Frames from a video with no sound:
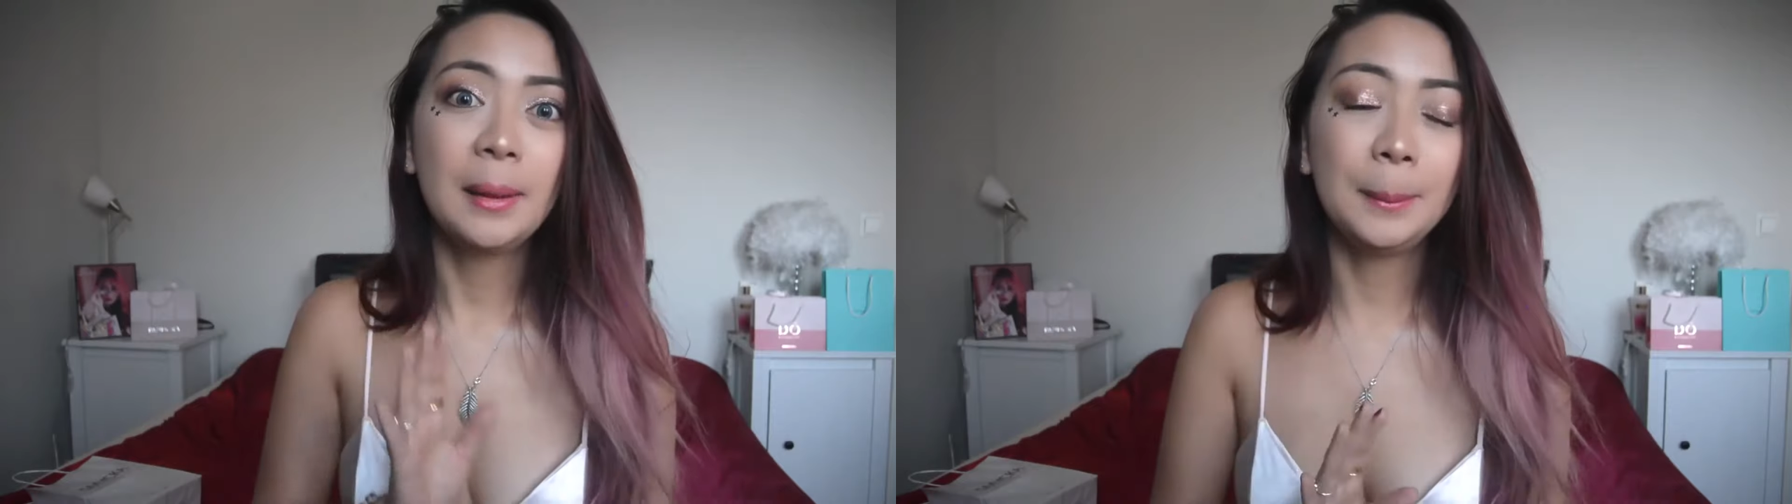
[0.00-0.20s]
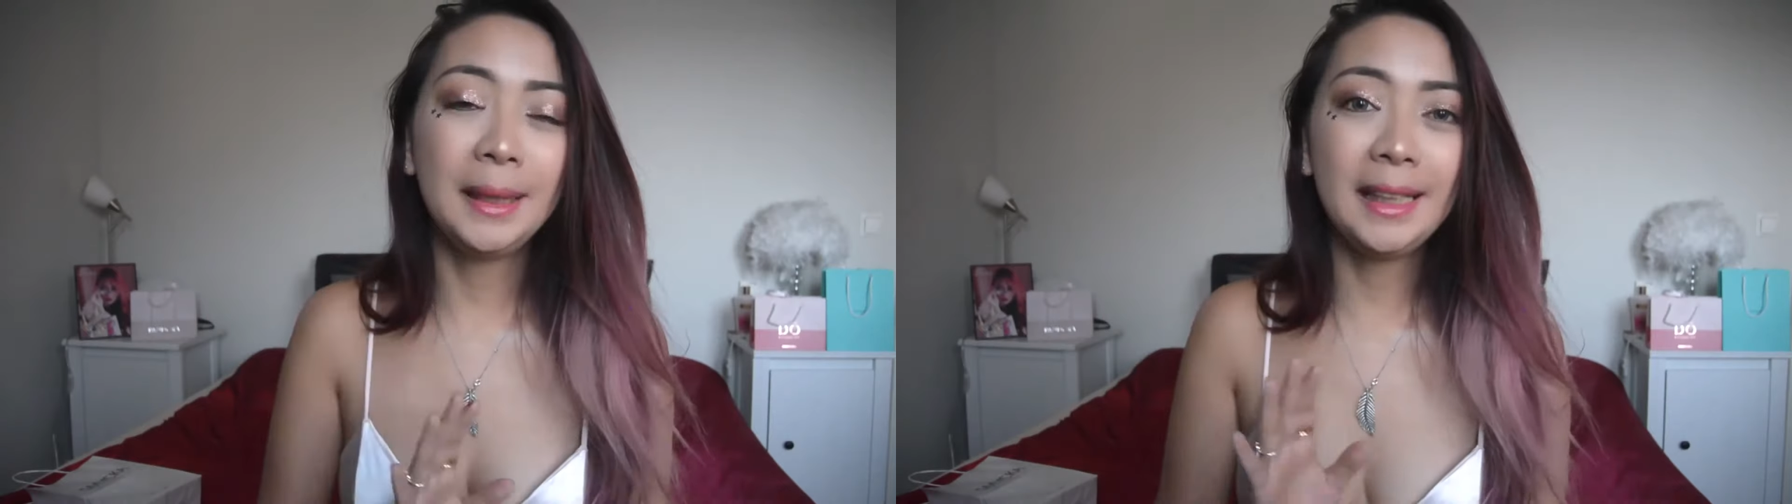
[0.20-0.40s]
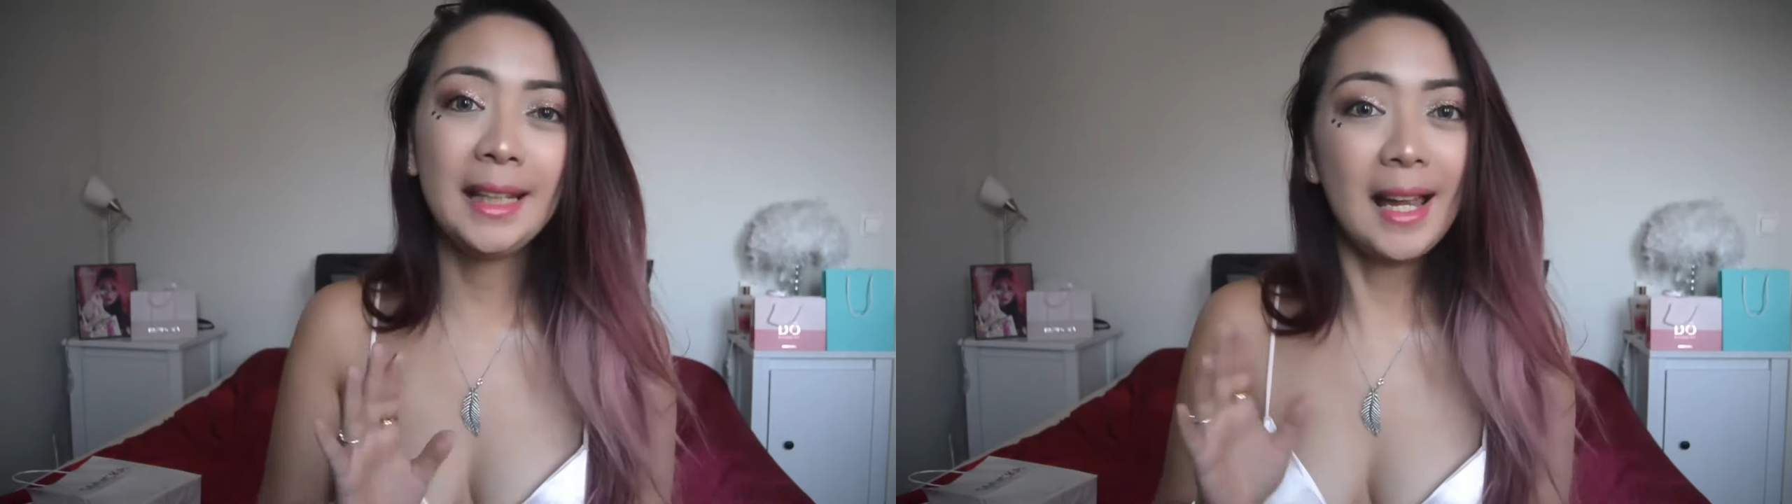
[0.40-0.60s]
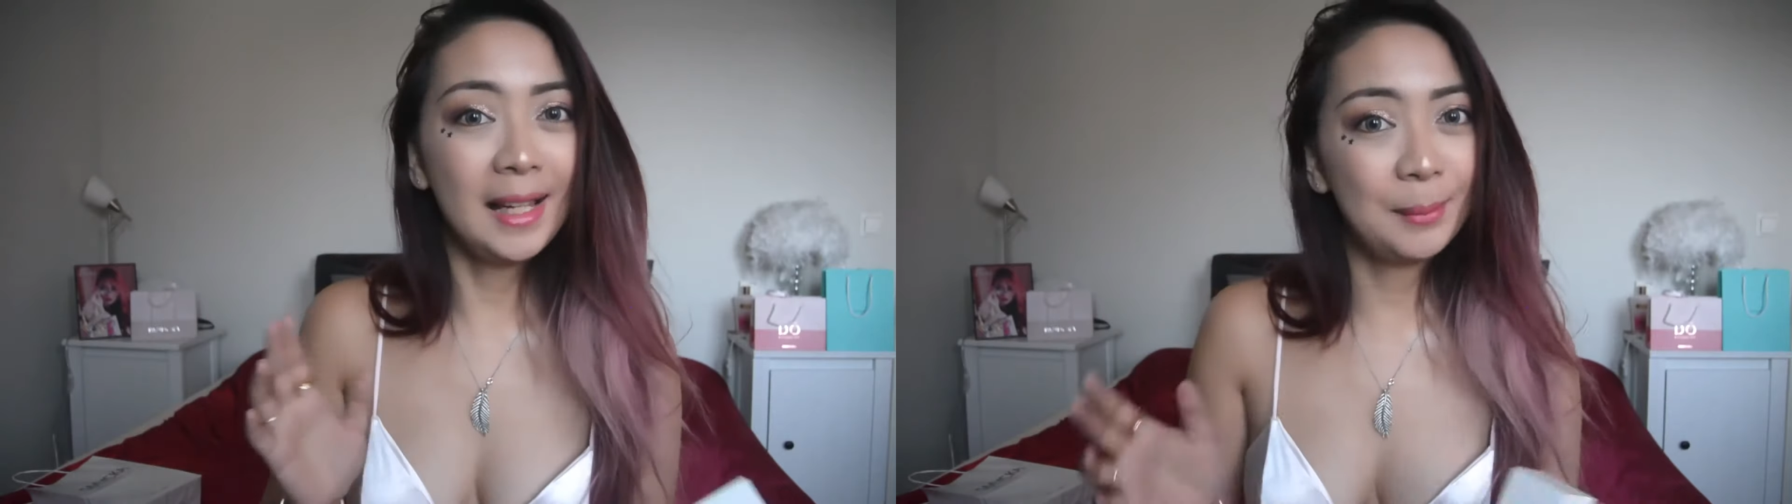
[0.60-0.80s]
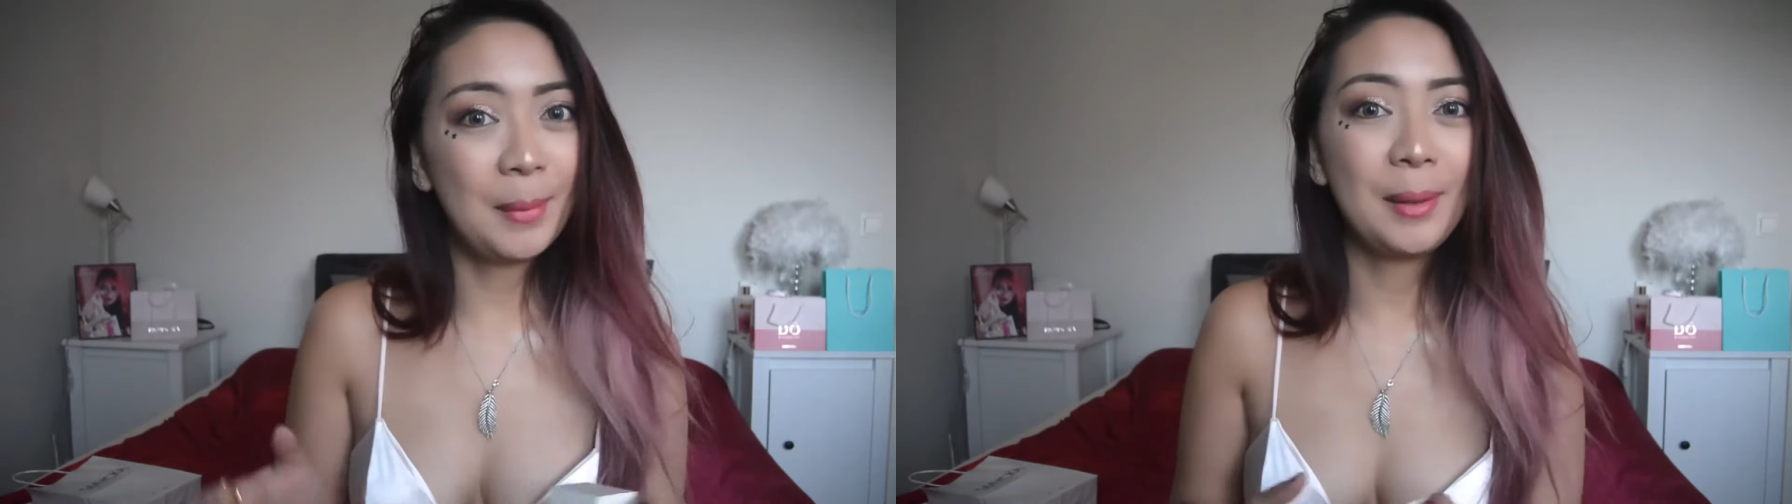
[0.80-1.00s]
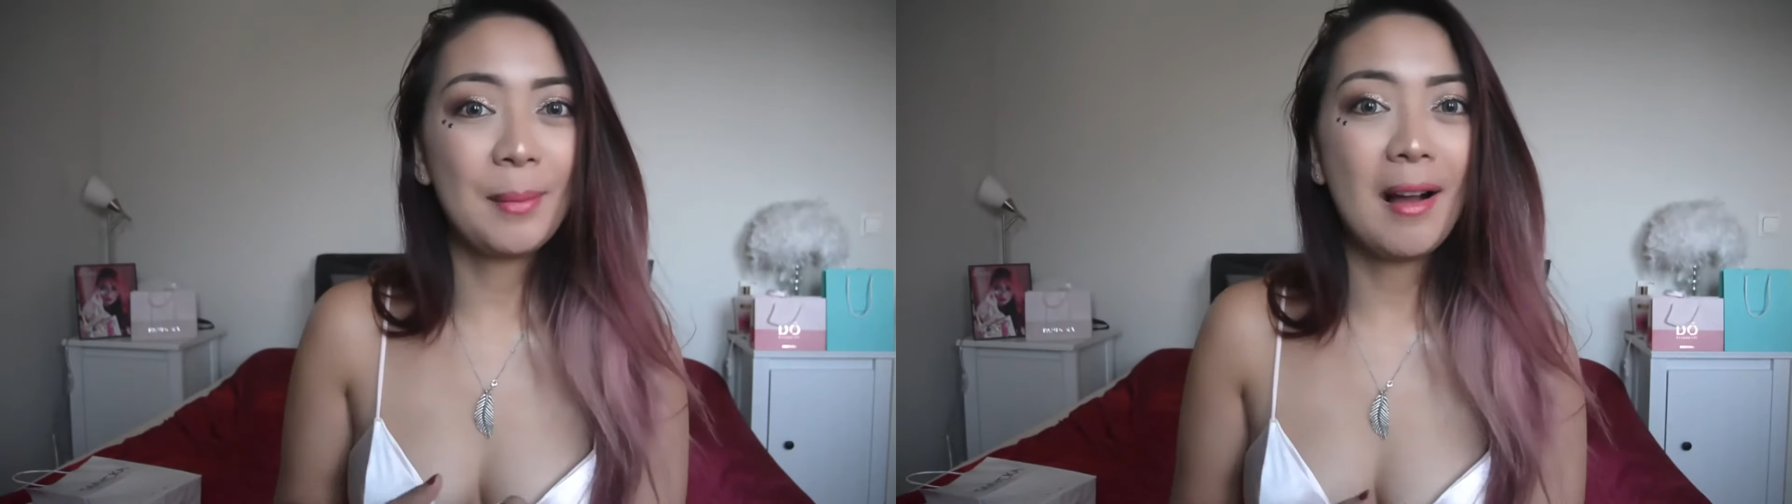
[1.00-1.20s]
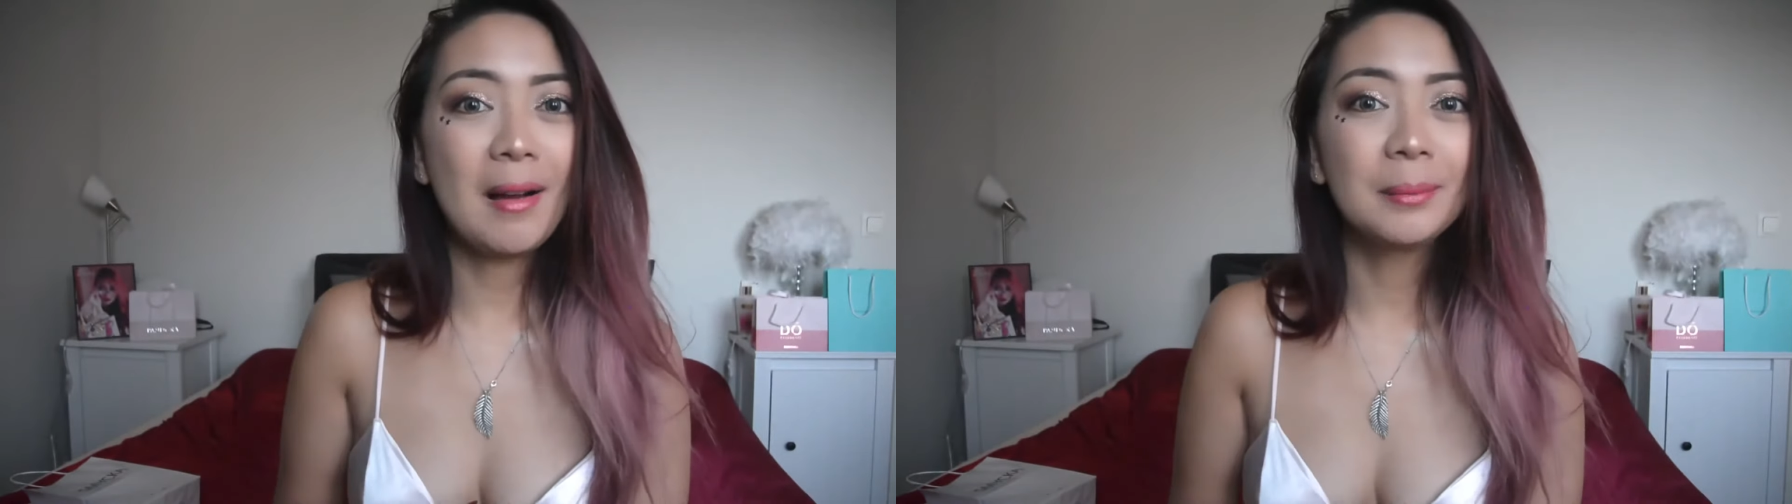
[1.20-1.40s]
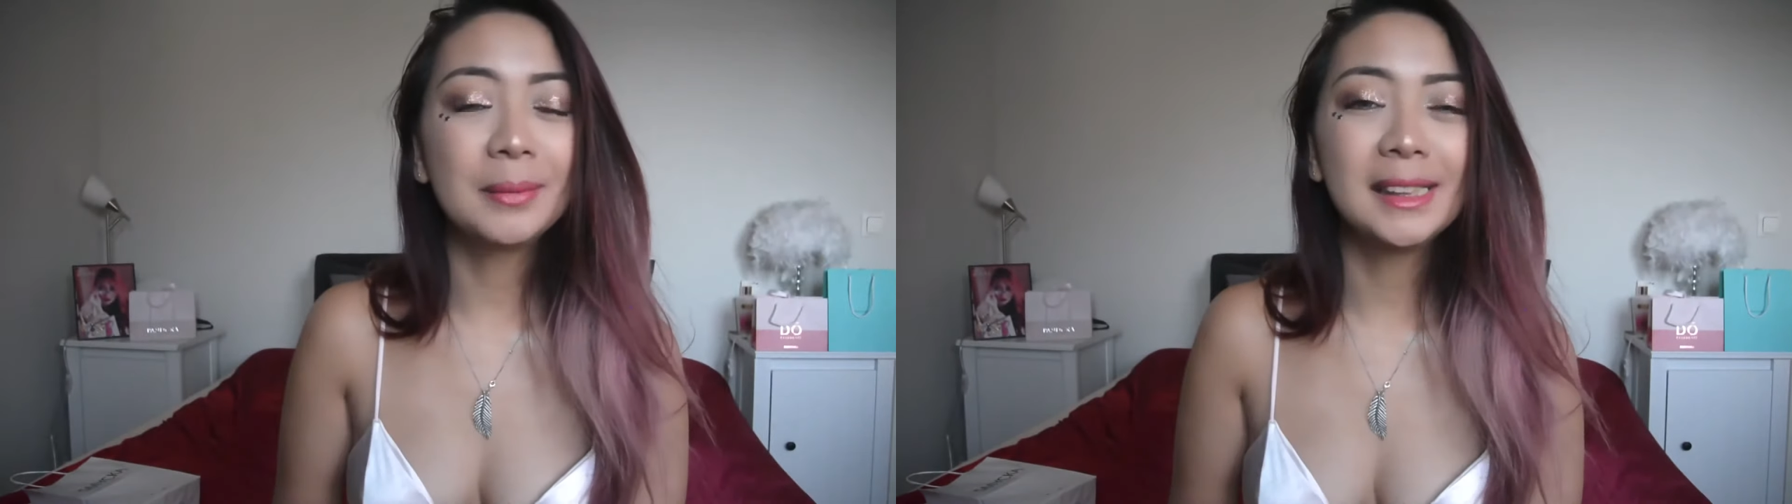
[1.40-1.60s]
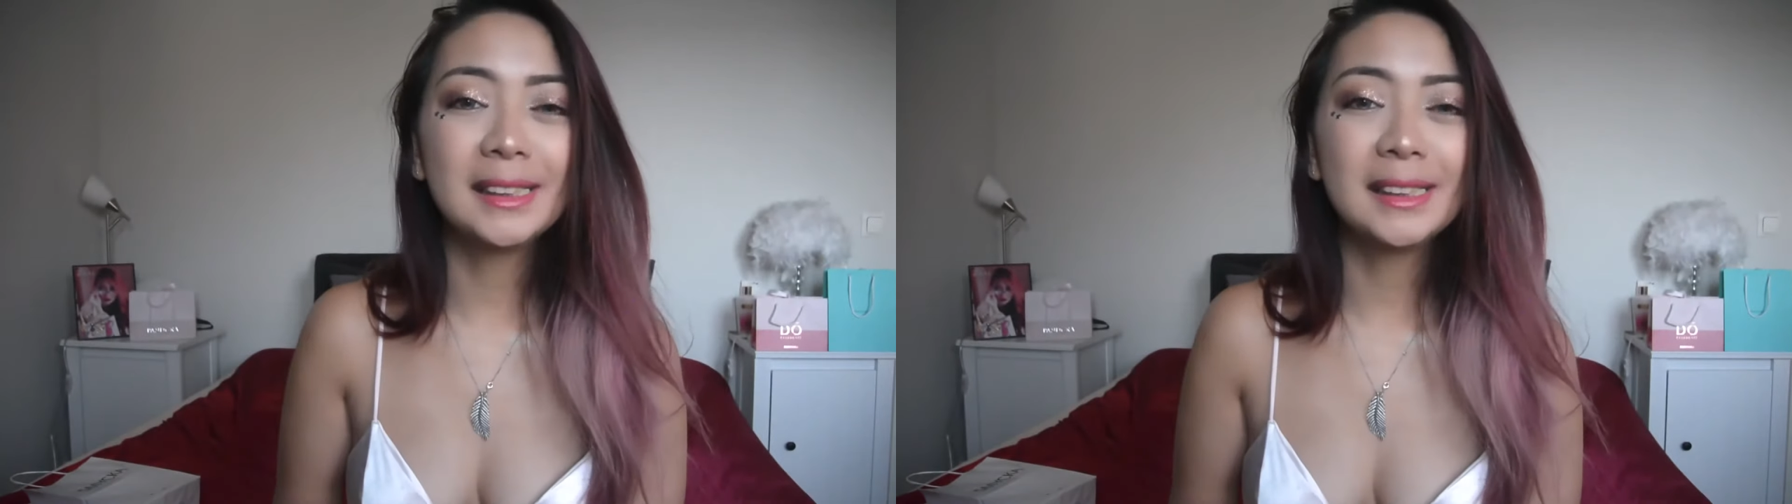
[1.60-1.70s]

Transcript: me and my mom.